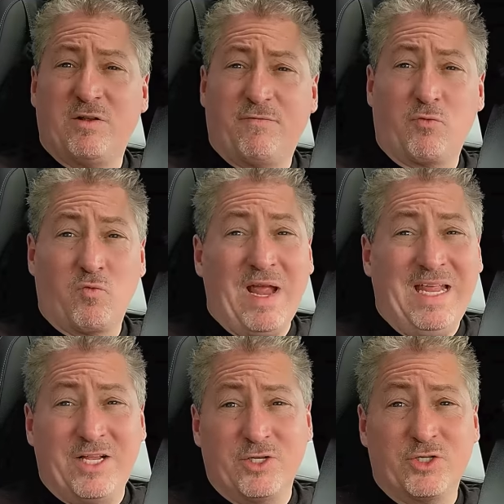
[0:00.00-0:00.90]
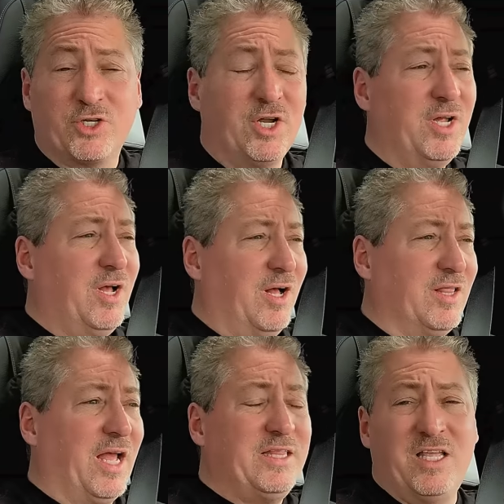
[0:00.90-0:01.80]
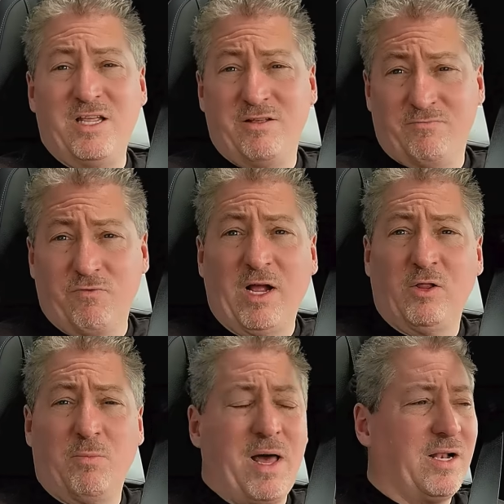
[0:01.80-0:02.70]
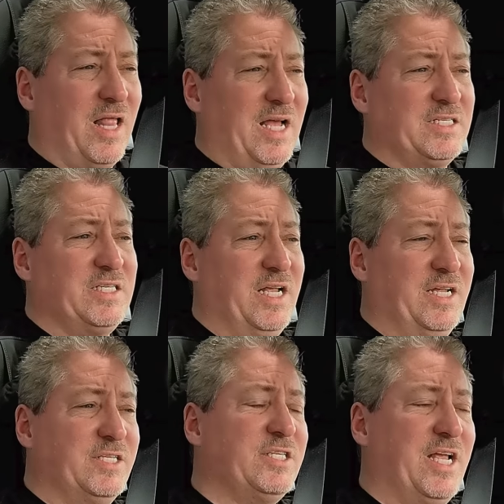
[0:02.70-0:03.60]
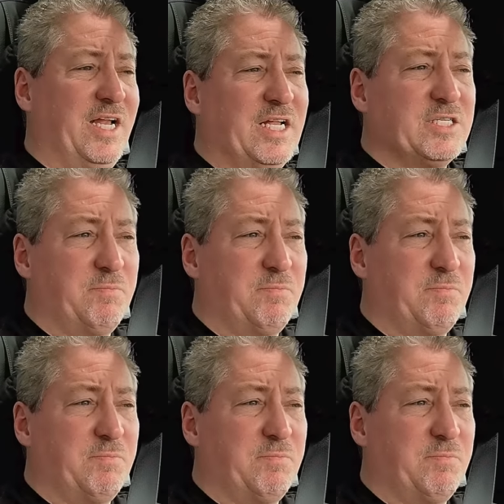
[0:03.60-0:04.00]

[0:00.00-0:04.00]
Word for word: for range uh, like the regular Model S is and has